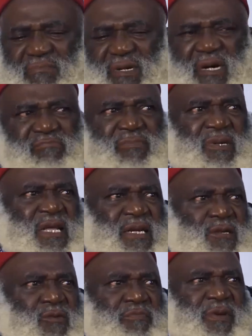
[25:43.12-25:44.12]
humble
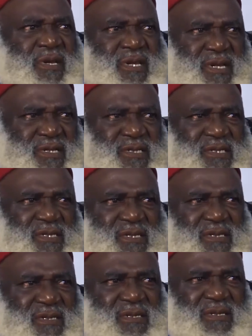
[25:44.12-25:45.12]
and obedient.
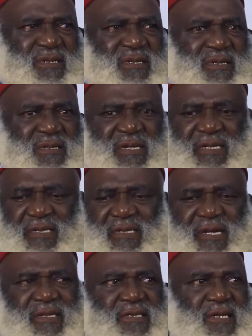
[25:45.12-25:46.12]
And he
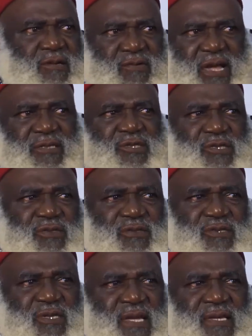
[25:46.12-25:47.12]
takes corrections